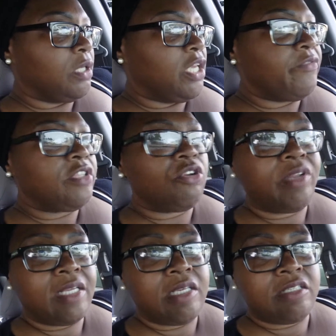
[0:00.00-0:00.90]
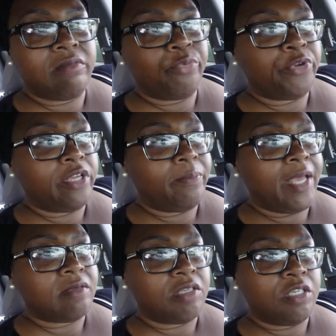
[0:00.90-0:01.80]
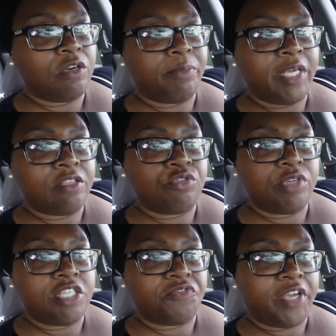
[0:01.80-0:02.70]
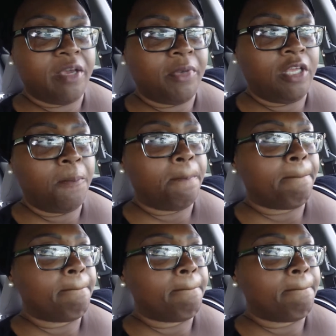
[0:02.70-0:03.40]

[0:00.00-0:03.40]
even though that doesn't bring back the young man to his family,